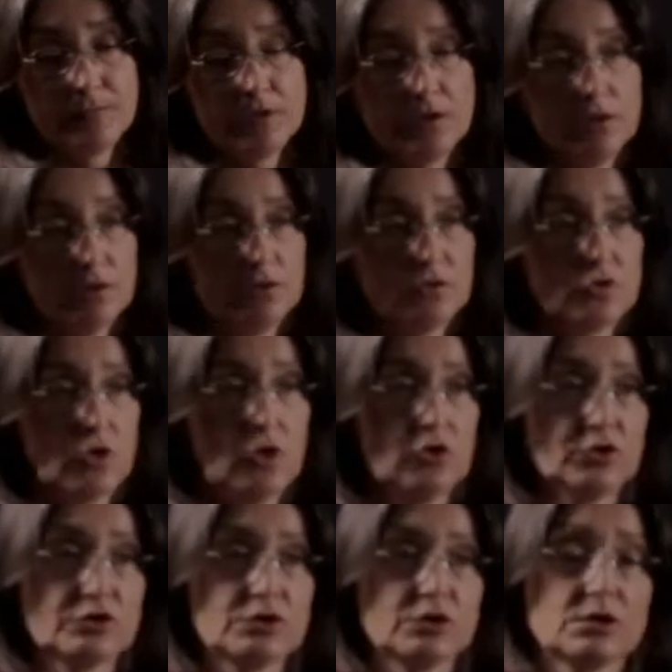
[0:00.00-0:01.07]
the
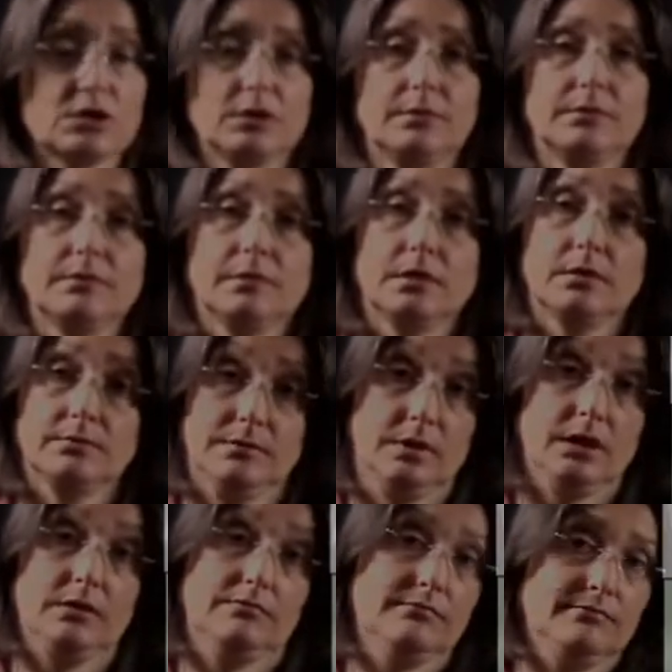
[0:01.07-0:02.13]
zoologist and
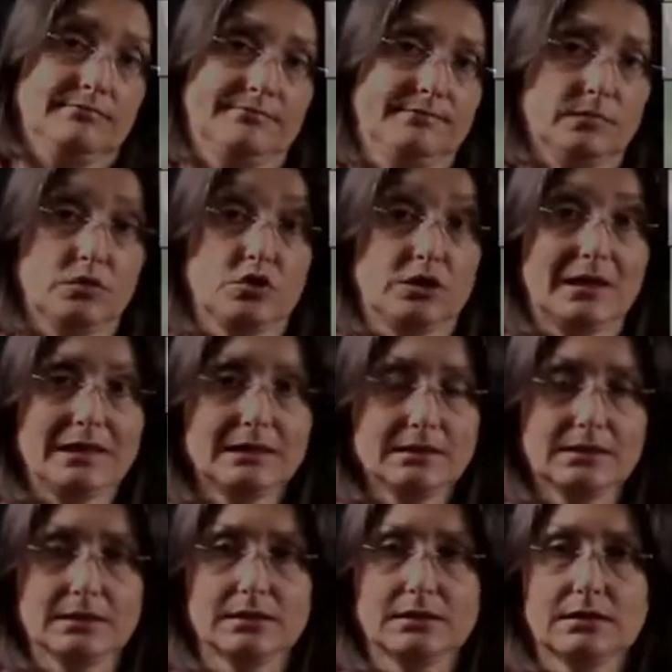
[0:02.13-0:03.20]
then
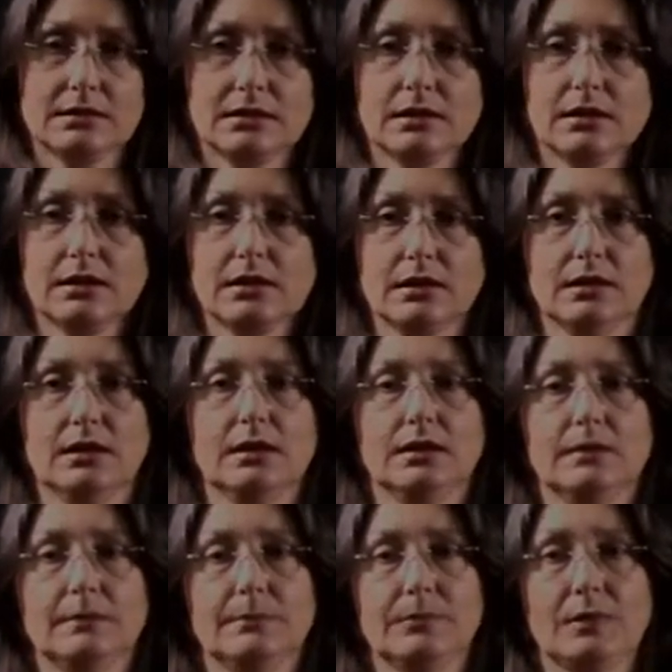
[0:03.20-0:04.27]
geneticist
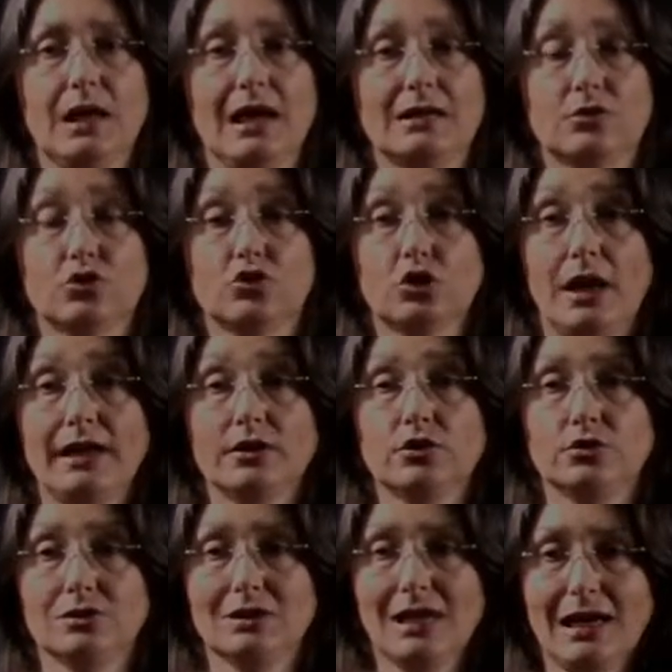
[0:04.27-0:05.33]
that tried
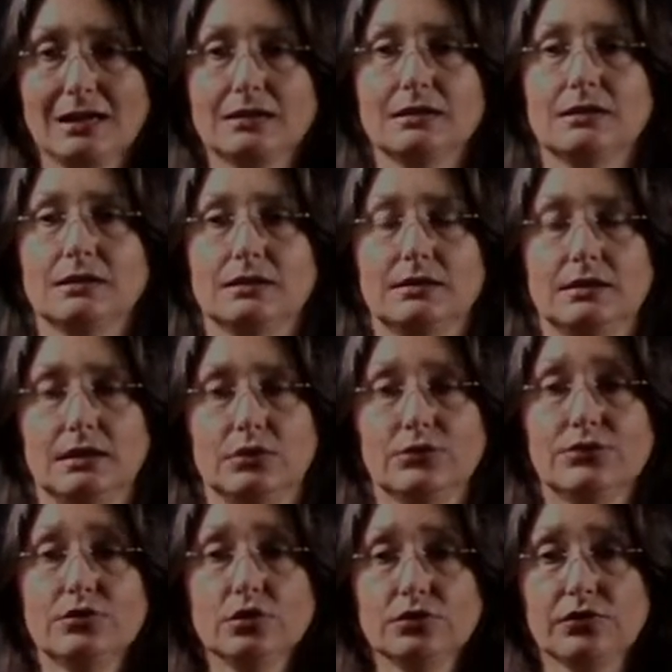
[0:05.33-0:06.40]
to test this in
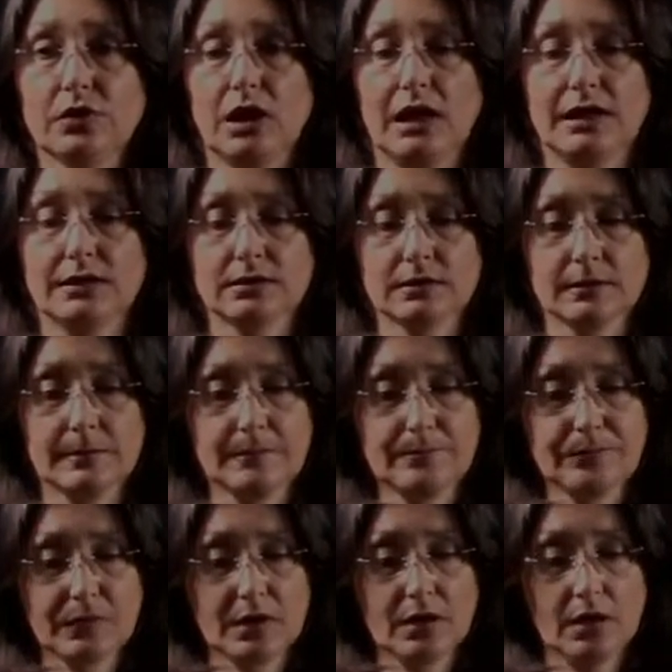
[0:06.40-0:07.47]
fruit flies,
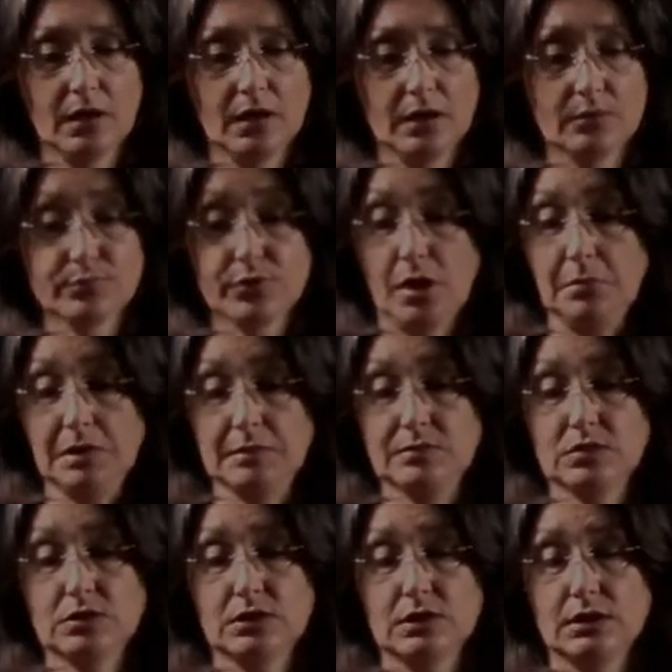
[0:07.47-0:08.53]
had
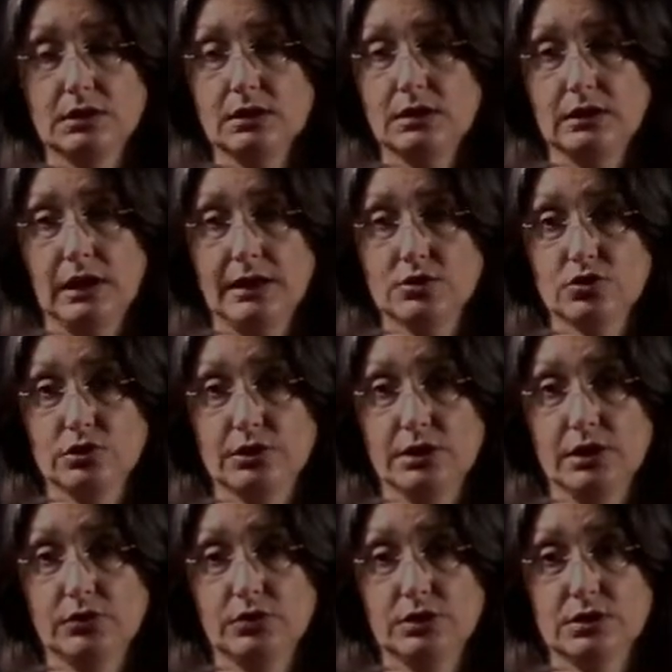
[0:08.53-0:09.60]
problems, and he actually
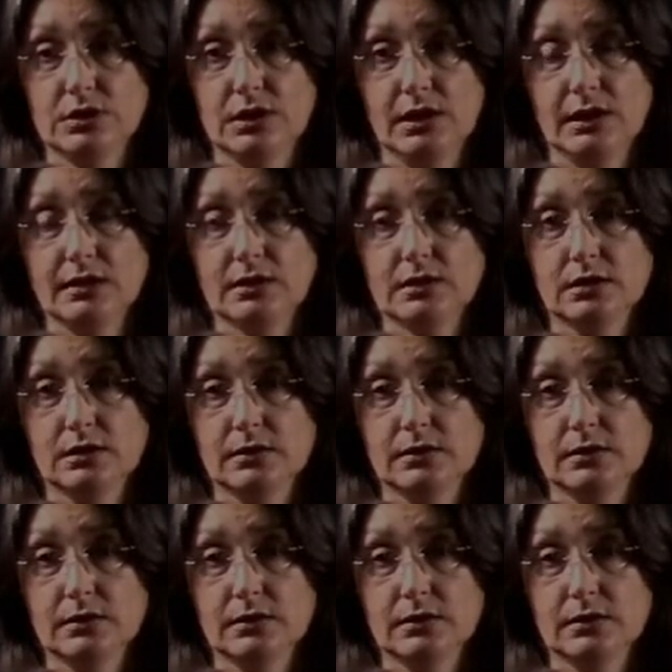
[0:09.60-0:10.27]
noticed that